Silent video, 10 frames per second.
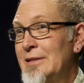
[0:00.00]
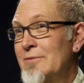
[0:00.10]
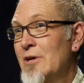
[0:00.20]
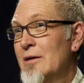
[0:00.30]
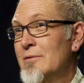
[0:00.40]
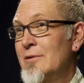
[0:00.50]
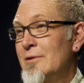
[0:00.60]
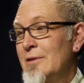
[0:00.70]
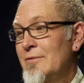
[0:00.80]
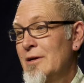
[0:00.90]
They've got
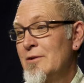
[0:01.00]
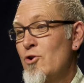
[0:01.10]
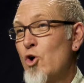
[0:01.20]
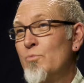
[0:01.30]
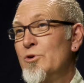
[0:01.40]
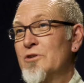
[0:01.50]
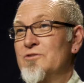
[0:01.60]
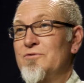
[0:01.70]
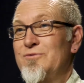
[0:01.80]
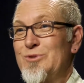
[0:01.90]
notebooks
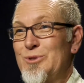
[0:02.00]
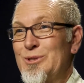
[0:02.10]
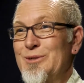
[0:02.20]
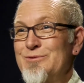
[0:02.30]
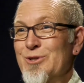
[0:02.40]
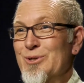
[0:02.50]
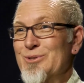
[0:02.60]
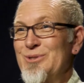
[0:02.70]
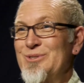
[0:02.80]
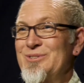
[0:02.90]
full of
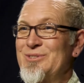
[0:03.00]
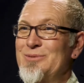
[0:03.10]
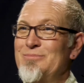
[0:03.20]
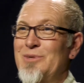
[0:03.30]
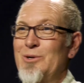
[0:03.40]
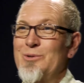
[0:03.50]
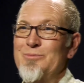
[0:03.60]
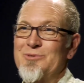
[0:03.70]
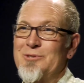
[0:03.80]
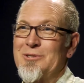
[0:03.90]
journals and
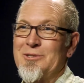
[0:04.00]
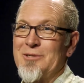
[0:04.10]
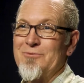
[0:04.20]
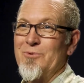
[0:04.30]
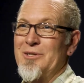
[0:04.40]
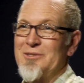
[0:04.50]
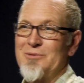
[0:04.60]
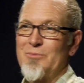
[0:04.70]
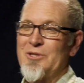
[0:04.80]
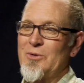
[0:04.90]
poems that they've
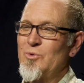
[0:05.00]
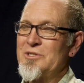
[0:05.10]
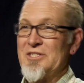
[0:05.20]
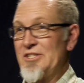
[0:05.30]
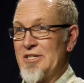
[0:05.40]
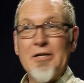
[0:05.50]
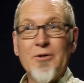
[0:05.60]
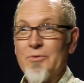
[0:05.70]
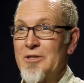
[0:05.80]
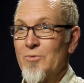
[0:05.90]
written, but they wouldn't dare
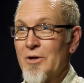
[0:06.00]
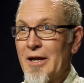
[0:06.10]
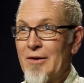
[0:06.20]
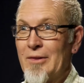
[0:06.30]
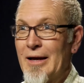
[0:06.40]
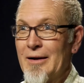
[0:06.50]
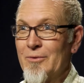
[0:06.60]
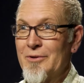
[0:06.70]
read one out loud.